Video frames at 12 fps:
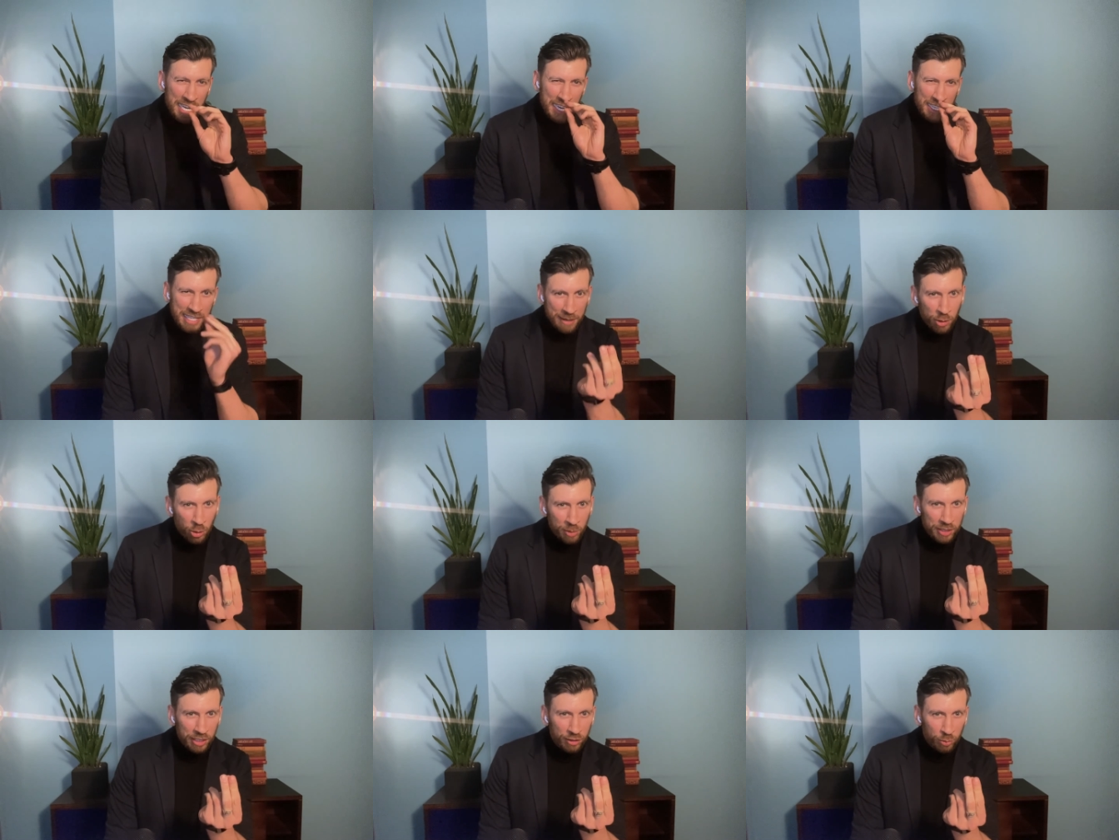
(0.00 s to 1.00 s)
And that
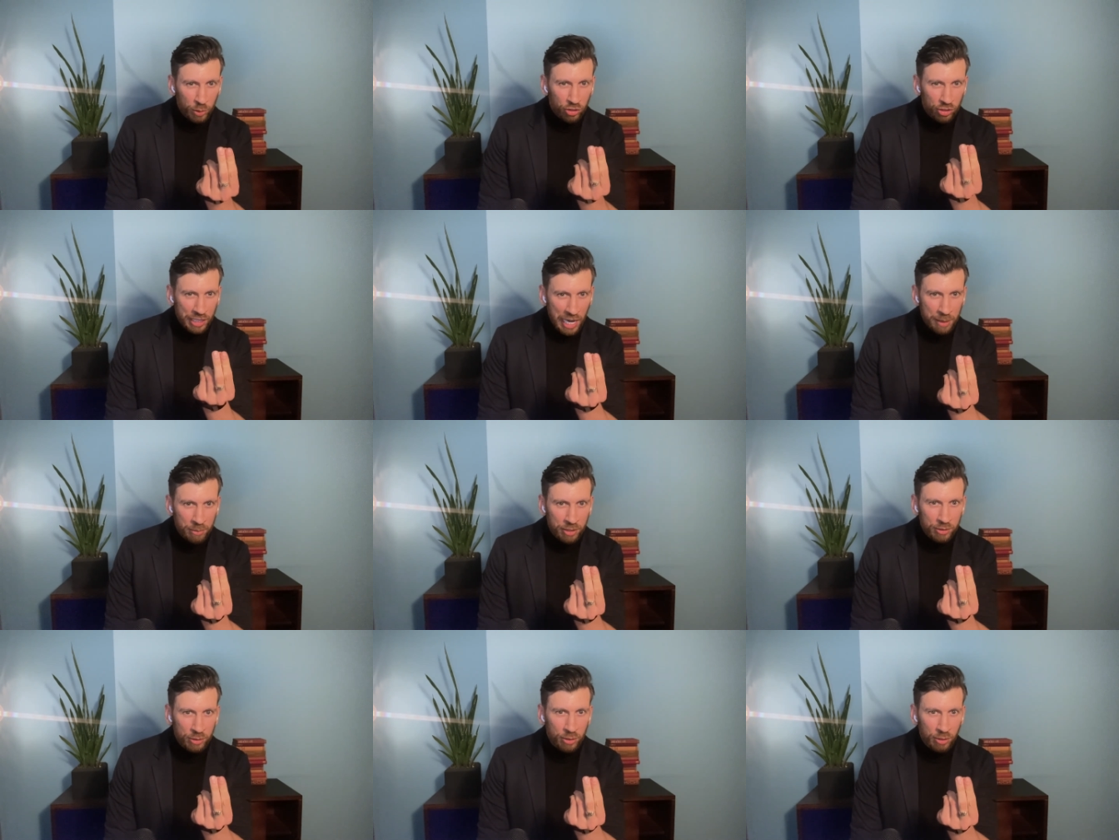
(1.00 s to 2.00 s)
moment they switched the
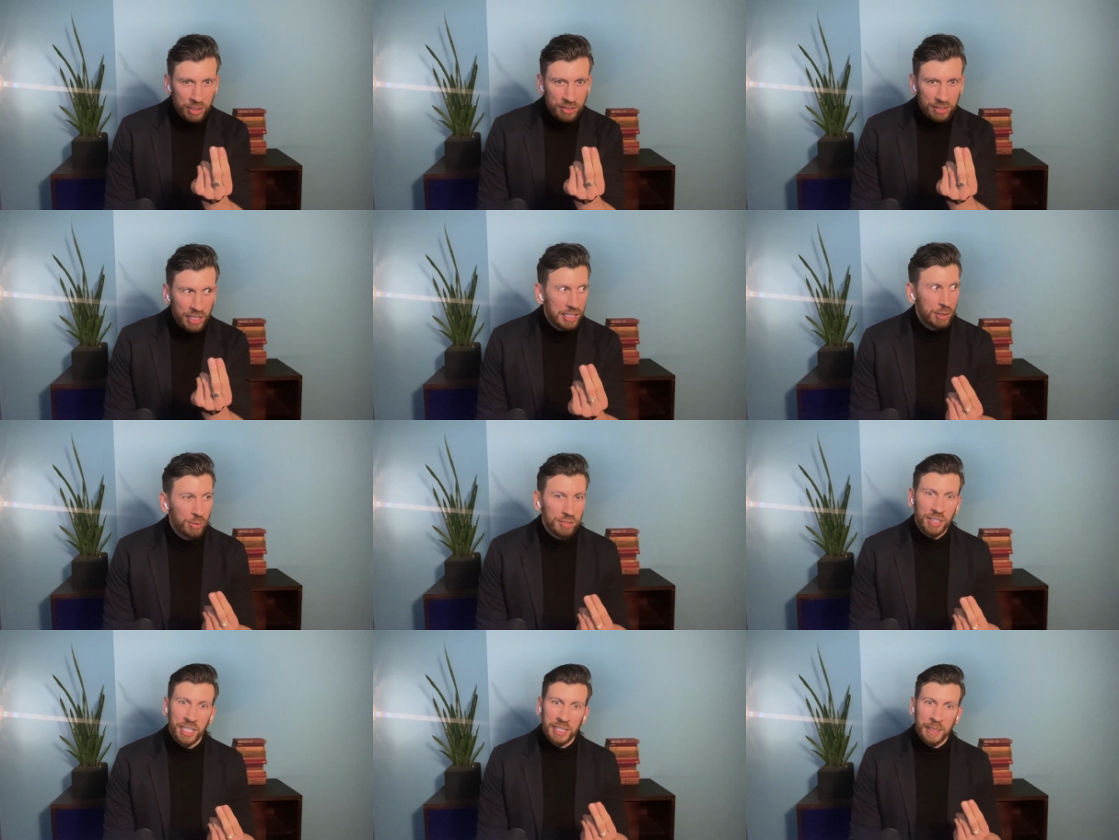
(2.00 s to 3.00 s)
camera to Kolinsky, and he
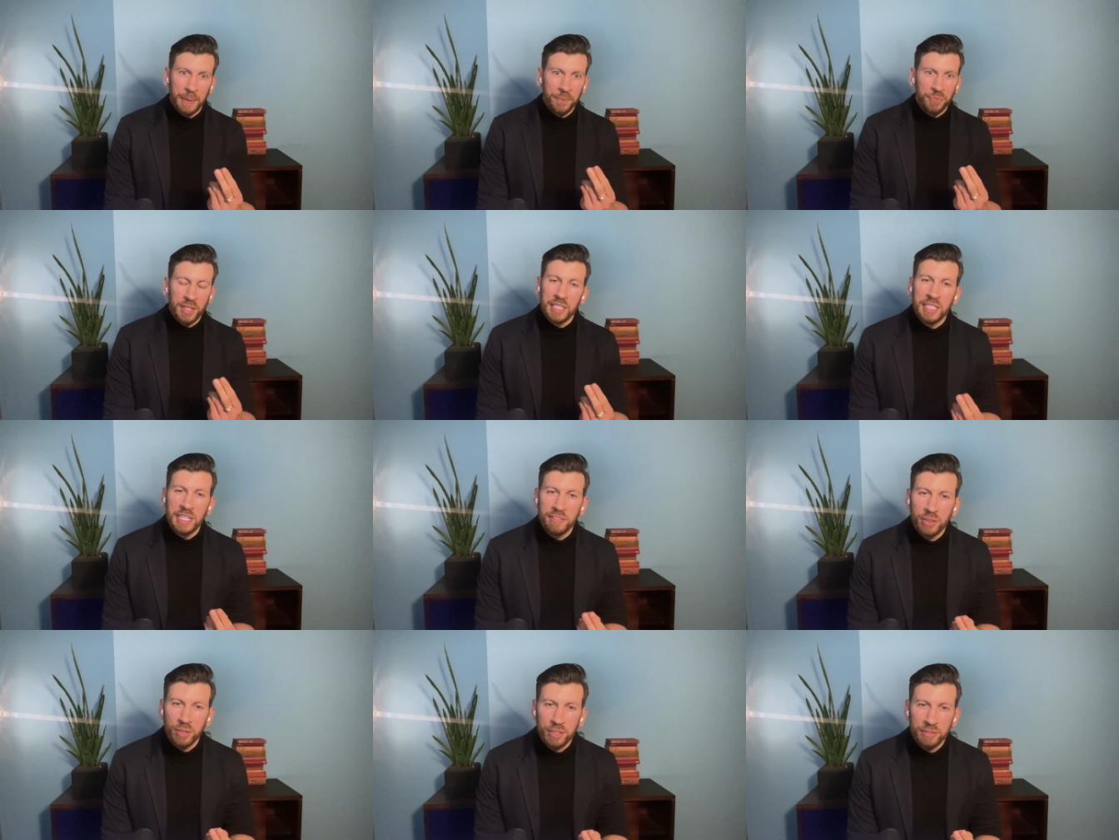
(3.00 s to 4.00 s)
was like, he
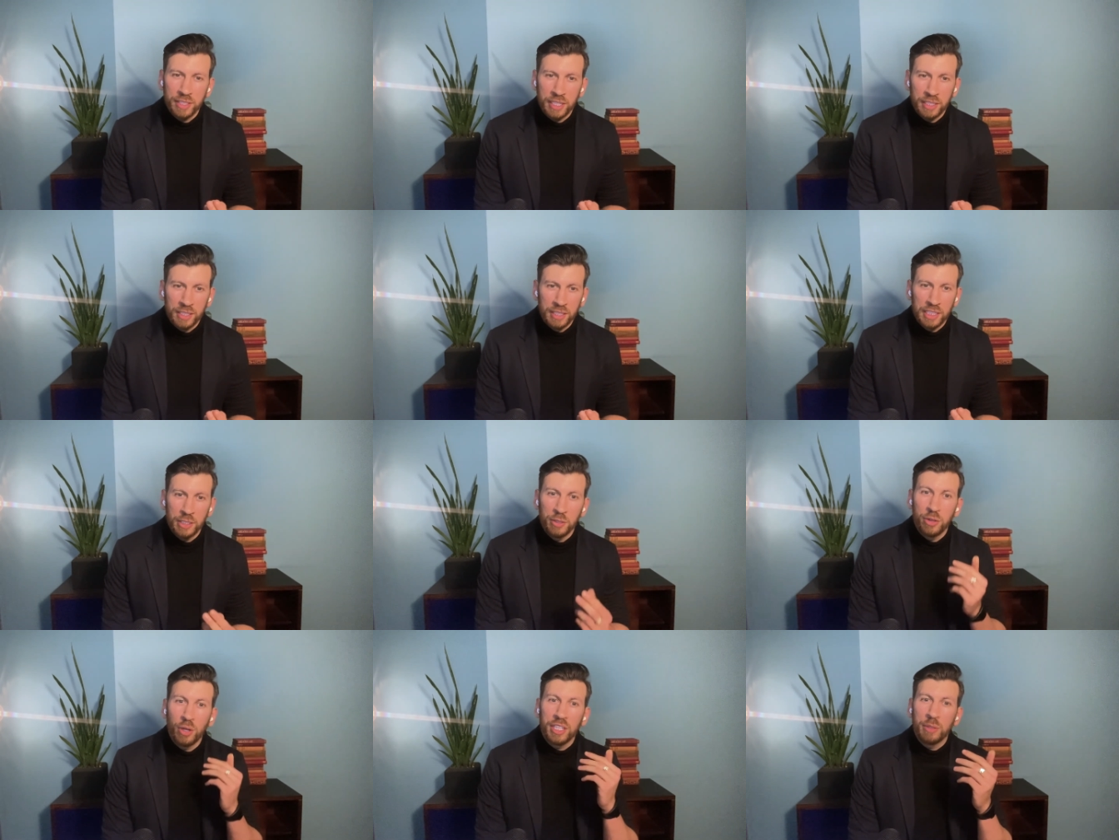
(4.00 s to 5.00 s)
never thought of that. He
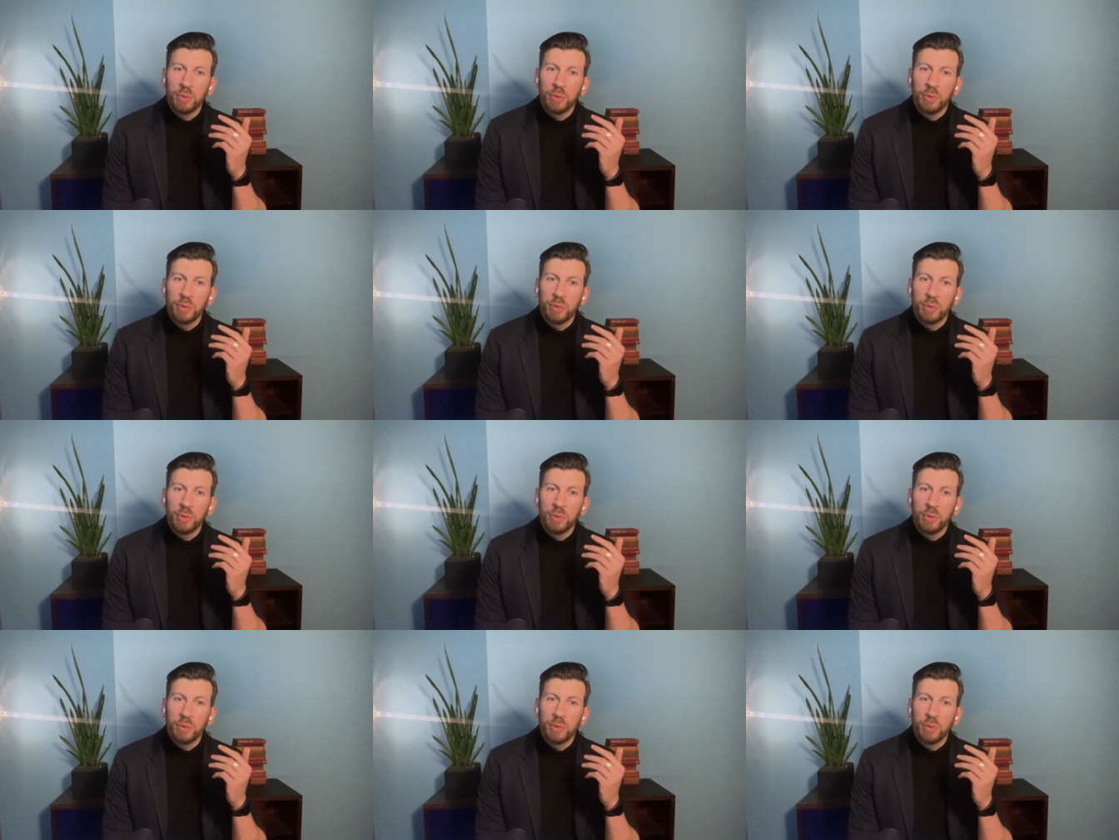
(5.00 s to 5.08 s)
thought